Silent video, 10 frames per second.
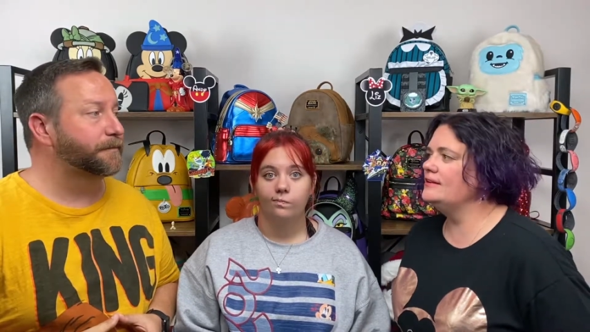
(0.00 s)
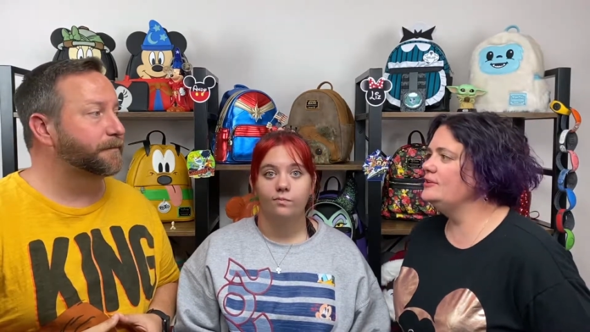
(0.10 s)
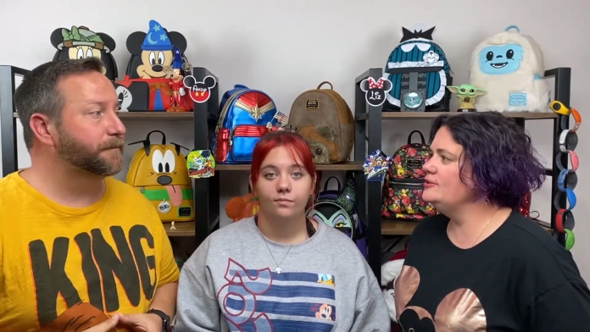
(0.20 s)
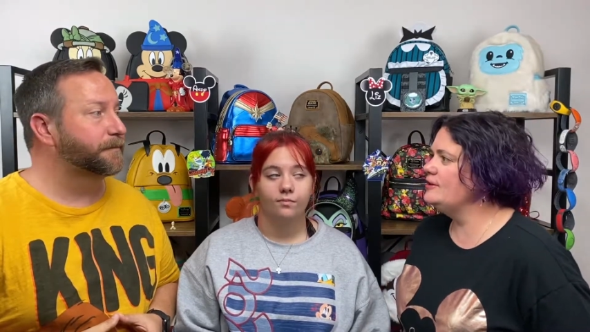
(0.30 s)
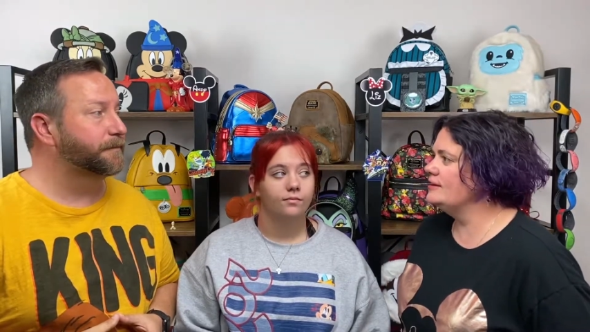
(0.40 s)

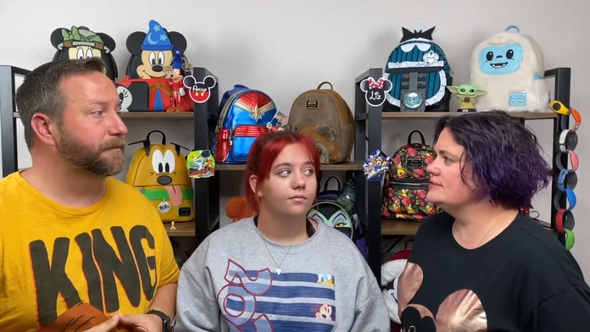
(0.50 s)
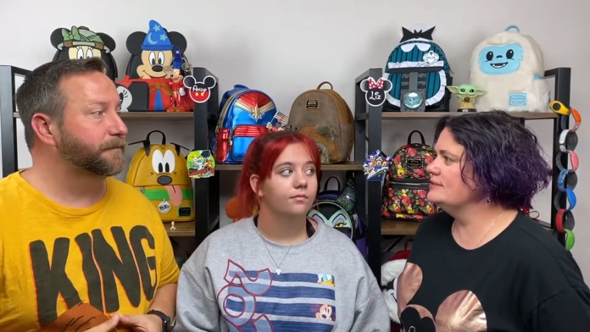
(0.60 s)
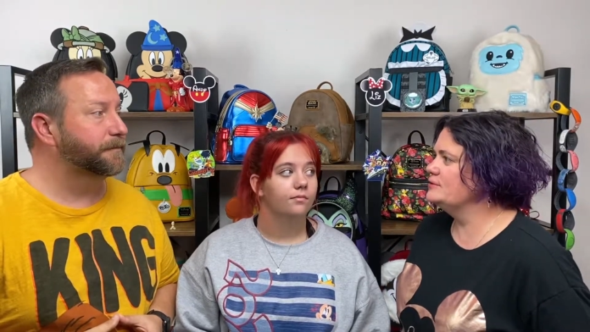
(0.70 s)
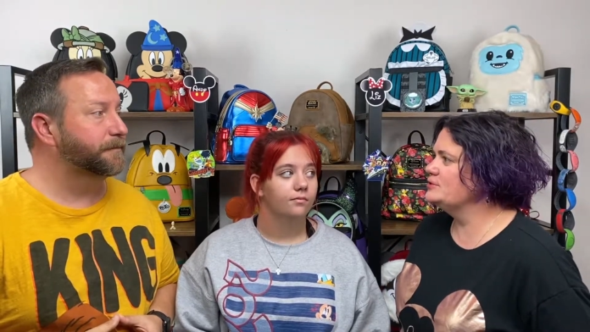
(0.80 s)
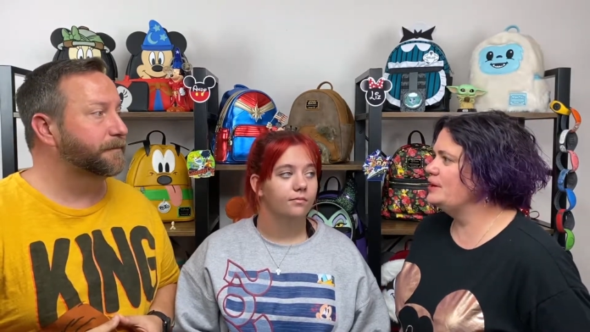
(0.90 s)
Speaker 1: and you guys
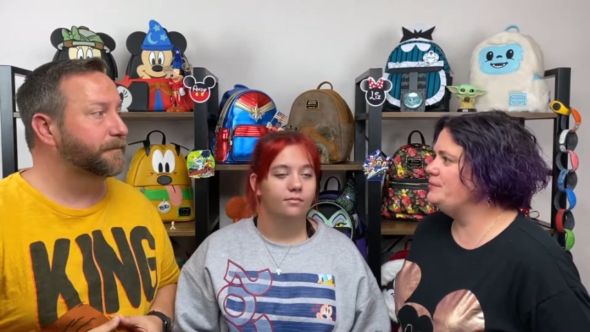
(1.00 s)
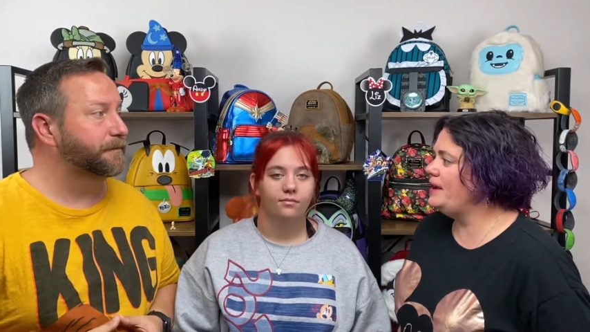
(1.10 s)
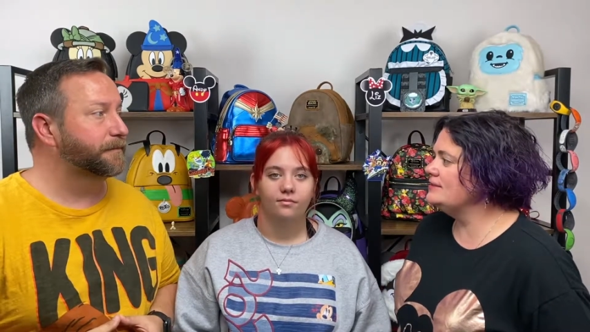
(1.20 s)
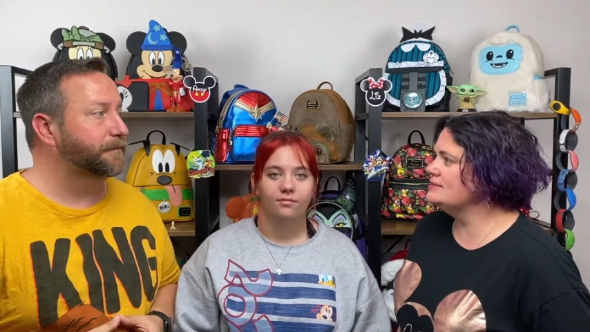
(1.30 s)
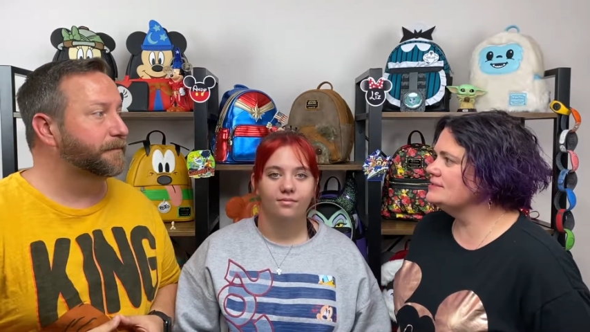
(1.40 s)
love to trade
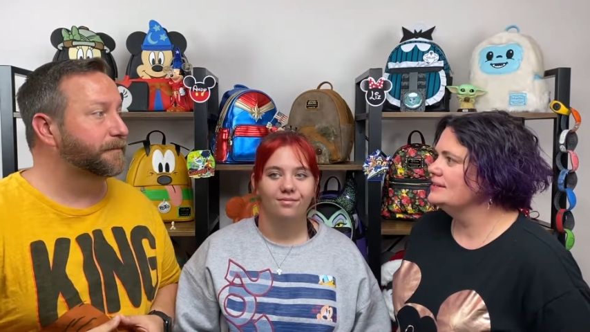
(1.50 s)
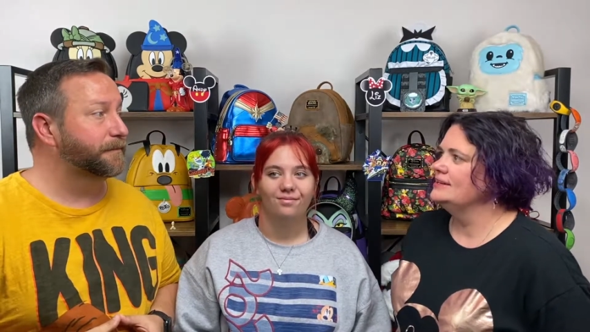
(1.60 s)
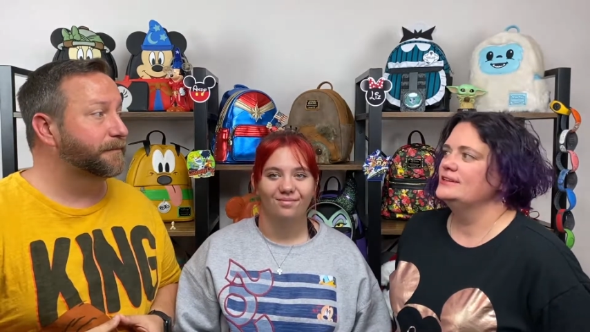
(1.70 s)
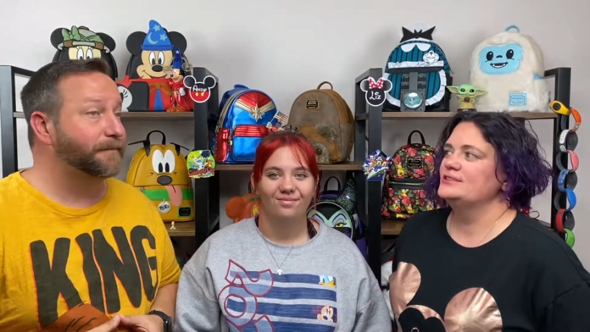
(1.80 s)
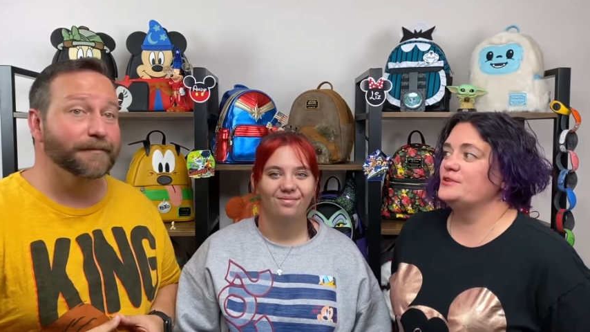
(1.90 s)
pens,
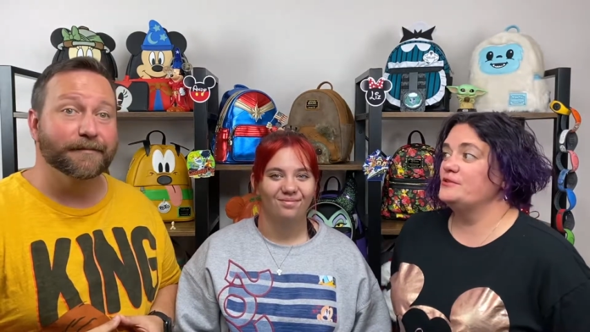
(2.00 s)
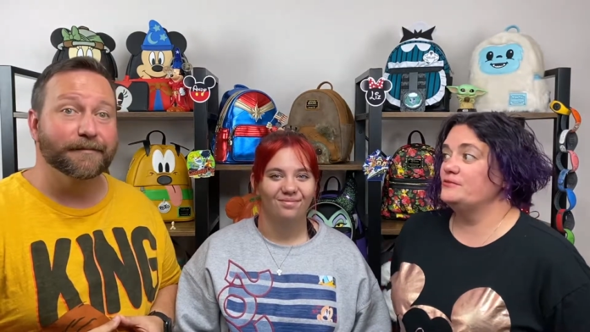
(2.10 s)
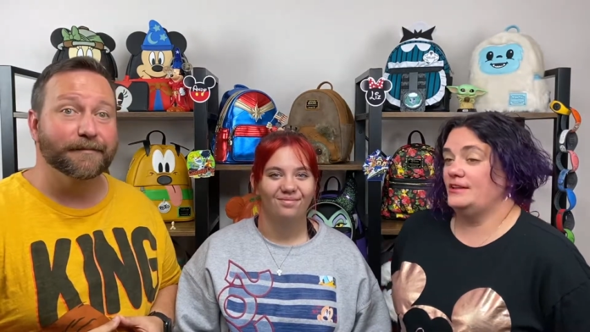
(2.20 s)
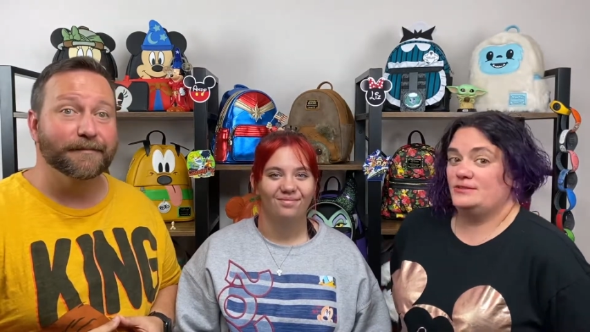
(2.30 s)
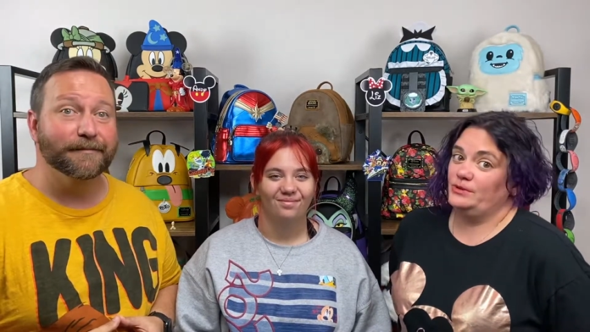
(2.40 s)

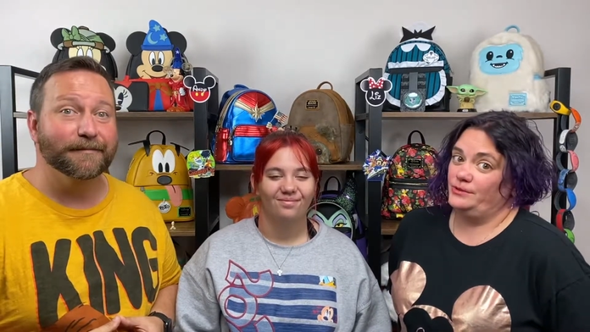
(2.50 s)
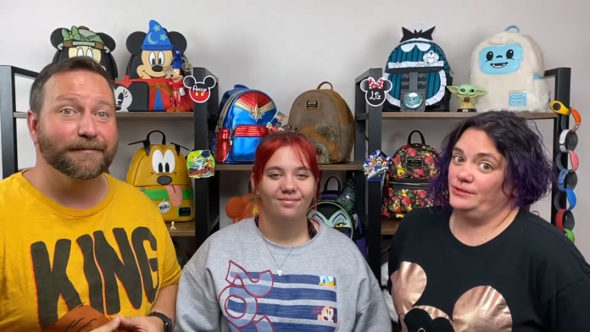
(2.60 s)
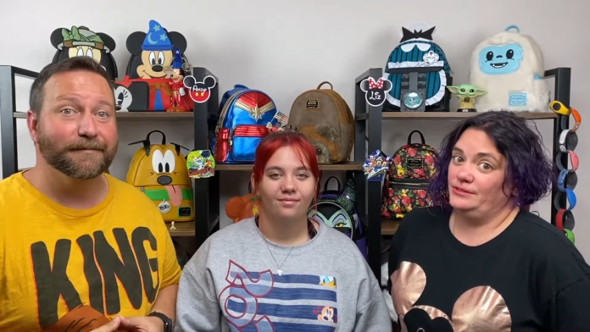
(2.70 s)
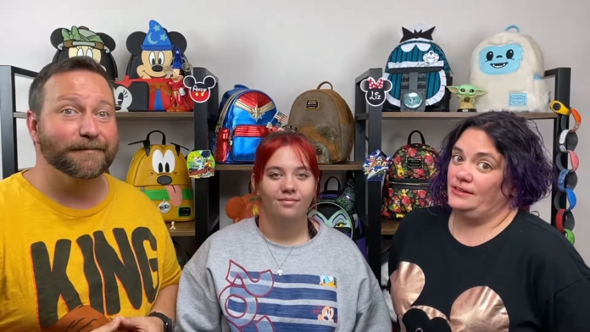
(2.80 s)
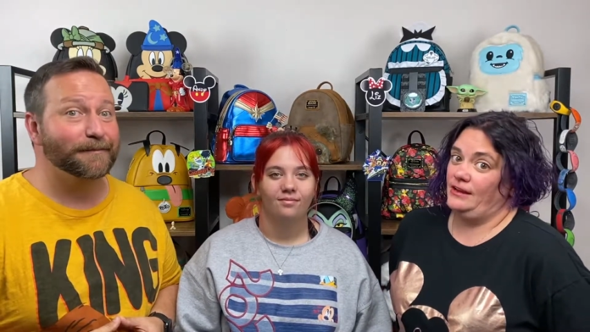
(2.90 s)
so that's what we're
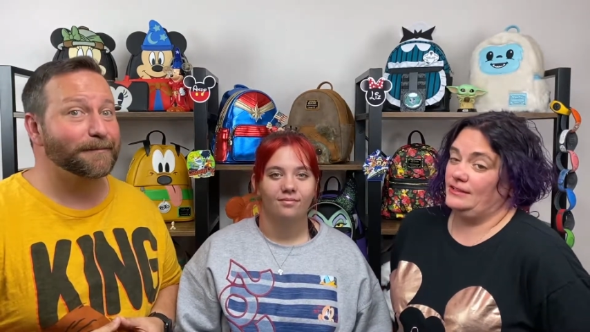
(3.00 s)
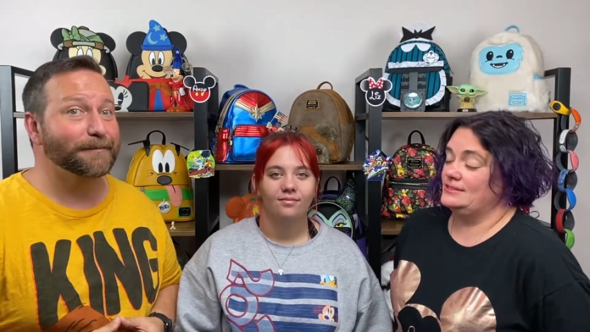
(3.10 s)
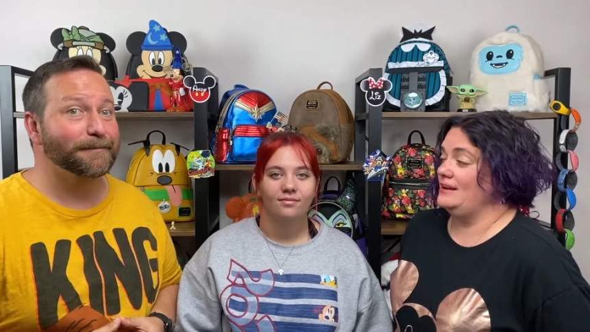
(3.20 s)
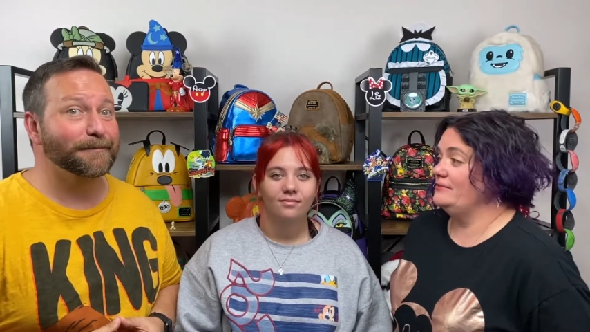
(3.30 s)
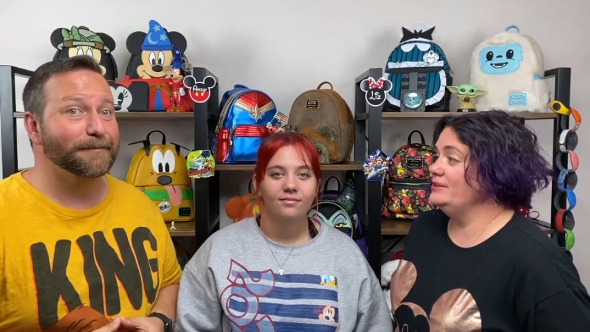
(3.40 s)
doing today. Let's dive